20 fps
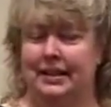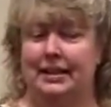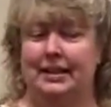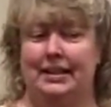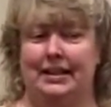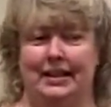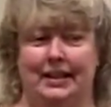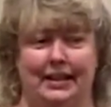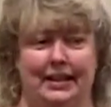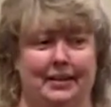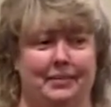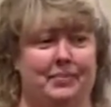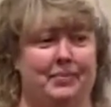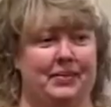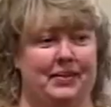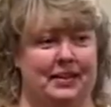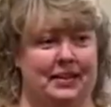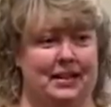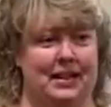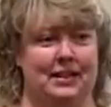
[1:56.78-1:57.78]
Yeah.
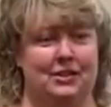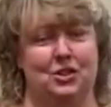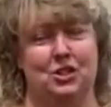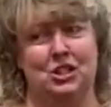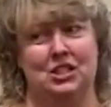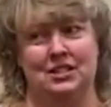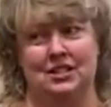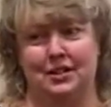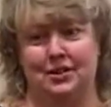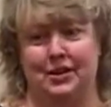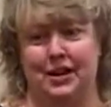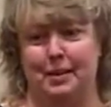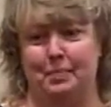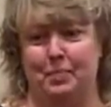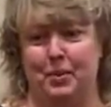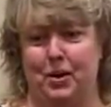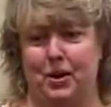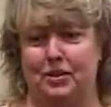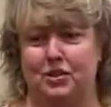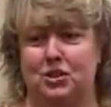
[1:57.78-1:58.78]
And she's a great
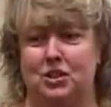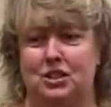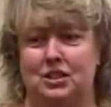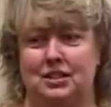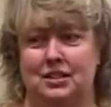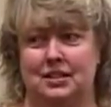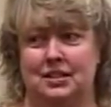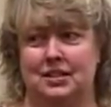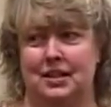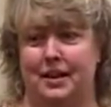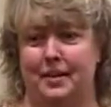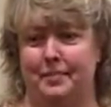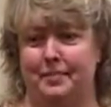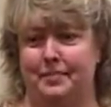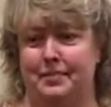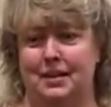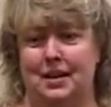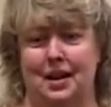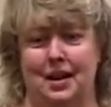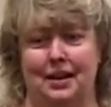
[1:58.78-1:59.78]
boss. She's um,
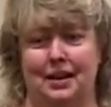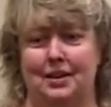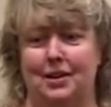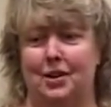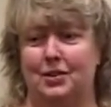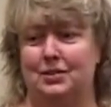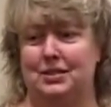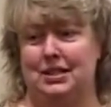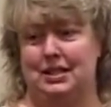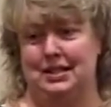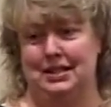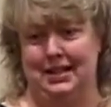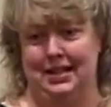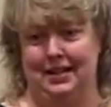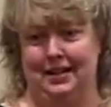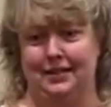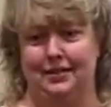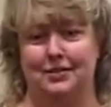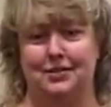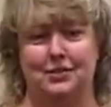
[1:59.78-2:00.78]
not at all
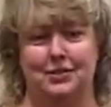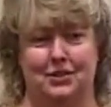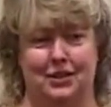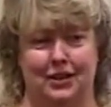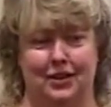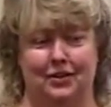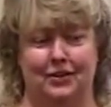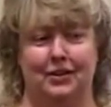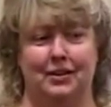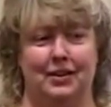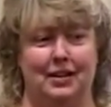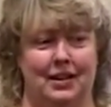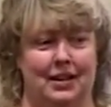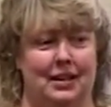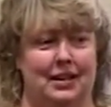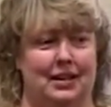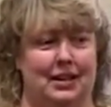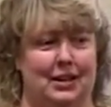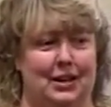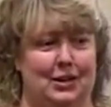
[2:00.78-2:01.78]
detailed, so,
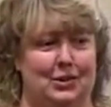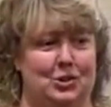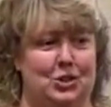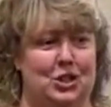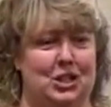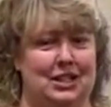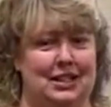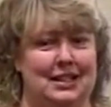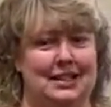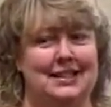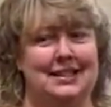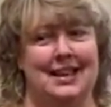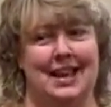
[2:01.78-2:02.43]
you know, she needs